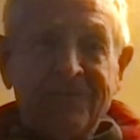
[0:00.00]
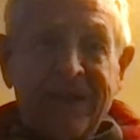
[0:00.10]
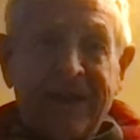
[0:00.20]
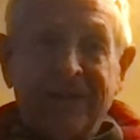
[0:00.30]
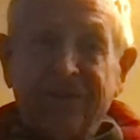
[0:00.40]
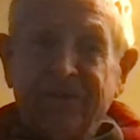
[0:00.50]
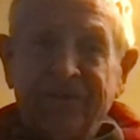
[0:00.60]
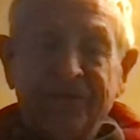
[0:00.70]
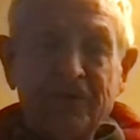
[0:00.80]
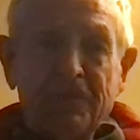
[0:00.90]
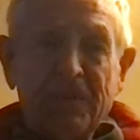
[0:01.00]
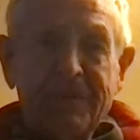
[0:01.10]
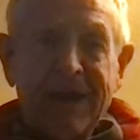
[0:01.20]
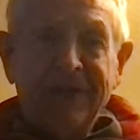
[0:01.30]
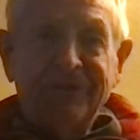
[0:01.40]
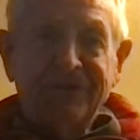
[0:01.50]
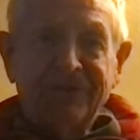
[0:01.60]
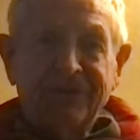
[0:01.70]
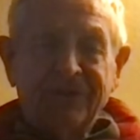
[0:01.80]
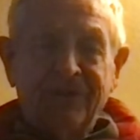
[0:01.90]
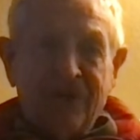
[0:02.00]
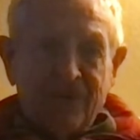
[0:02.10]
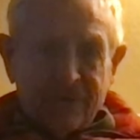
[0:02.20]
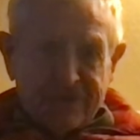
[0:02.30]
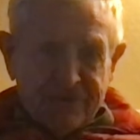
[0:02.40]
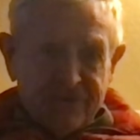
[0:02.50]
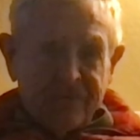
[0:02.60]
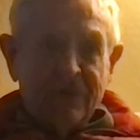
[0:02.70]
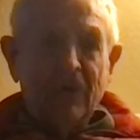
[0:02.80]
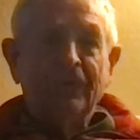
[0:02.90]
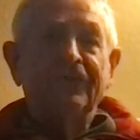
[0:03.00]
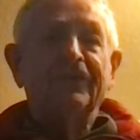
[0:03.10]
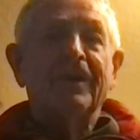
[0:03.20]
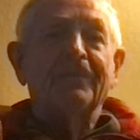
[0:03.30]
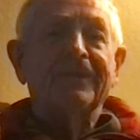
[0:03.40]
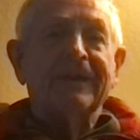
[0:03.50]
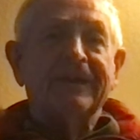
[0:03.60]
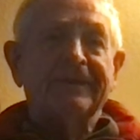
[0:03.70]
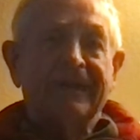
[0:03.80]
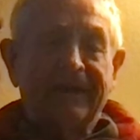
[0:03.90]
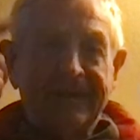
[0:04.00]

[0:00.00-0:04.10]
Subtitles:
And it's super magical when you know something that can